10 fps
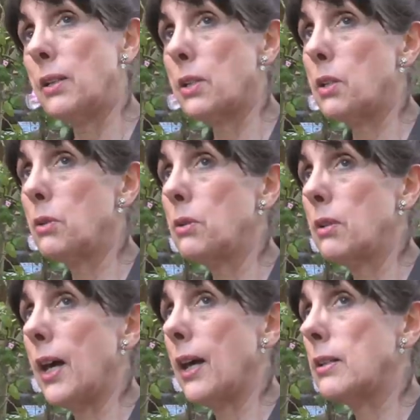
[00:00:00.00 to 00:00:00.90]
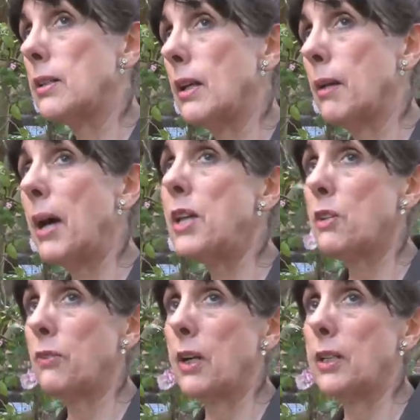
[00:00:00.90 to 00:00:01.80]
understood that a
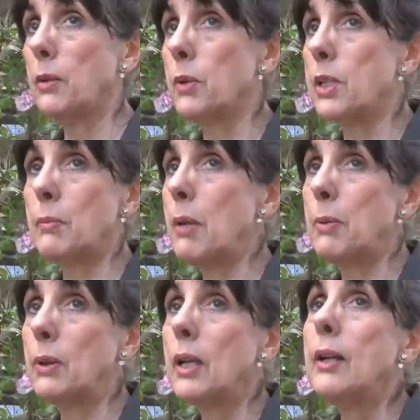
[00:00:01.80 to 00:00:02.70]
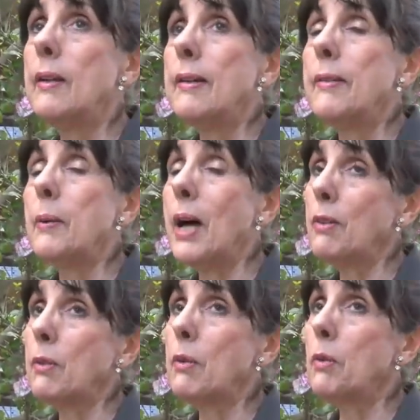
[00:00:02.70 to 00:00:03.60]
major finding was that people were
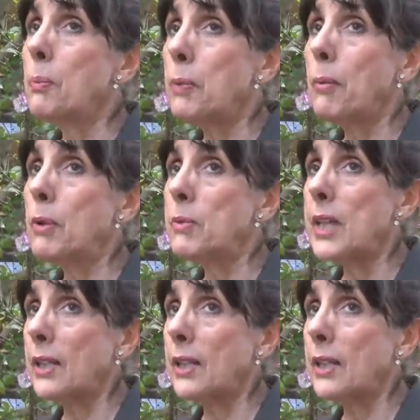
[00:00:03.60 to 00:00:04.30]
having real problems